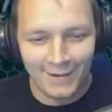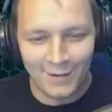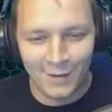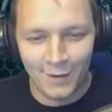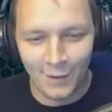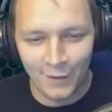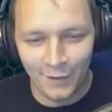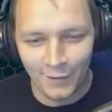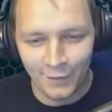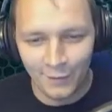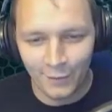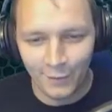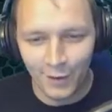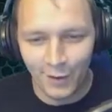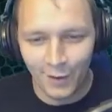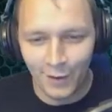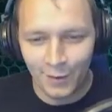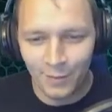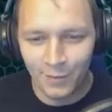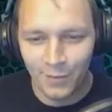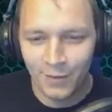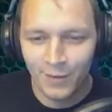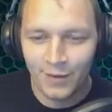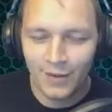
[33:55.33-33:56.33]
It's
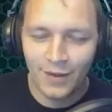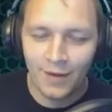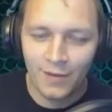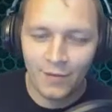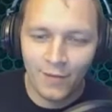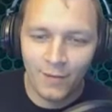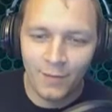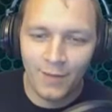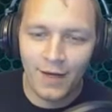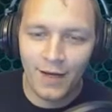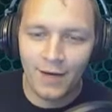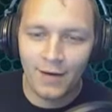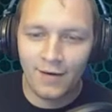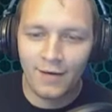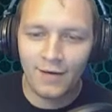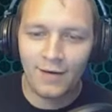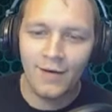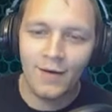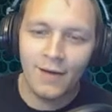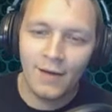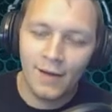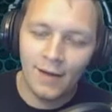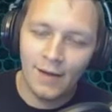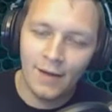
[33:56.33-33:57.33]
Codswallop. If they made
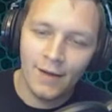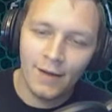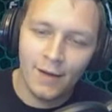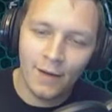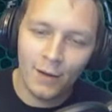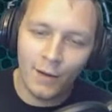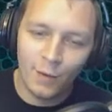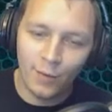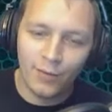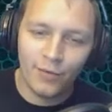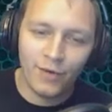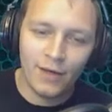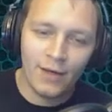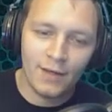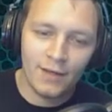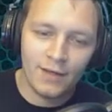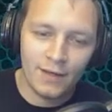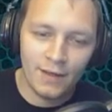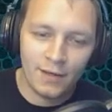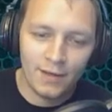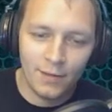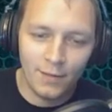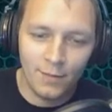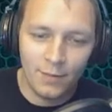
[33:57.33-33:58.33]
an operating
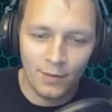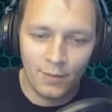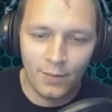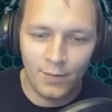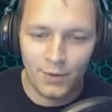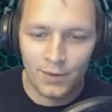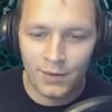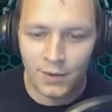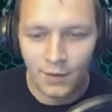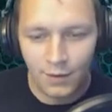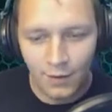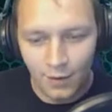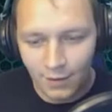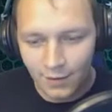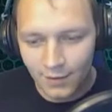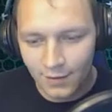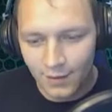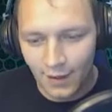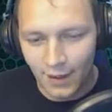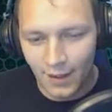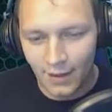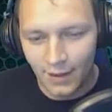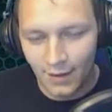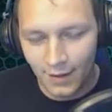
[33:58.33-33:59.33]
system open
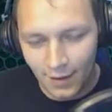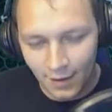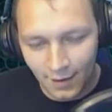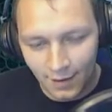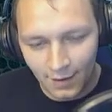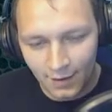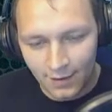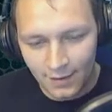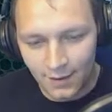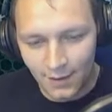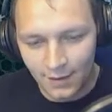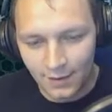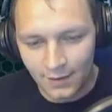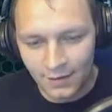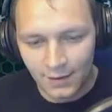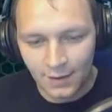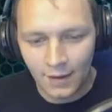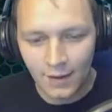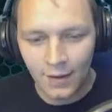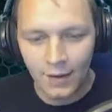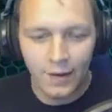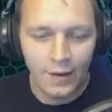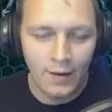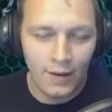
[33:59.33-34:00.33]
source like Linux is,
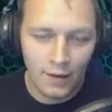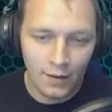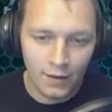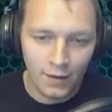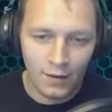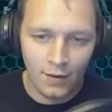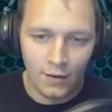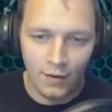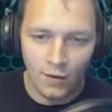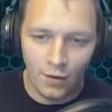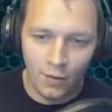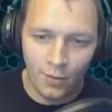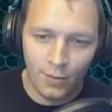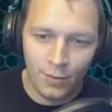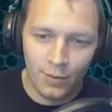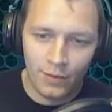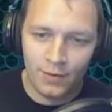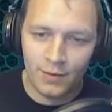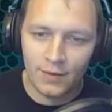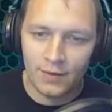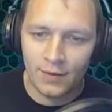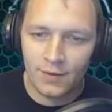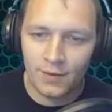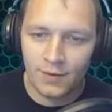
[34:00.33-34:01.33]
it
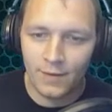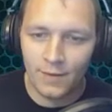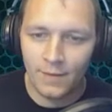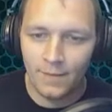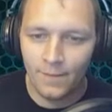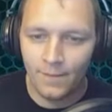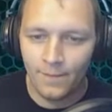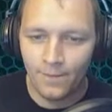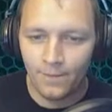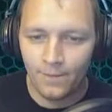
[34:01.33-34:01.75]
opens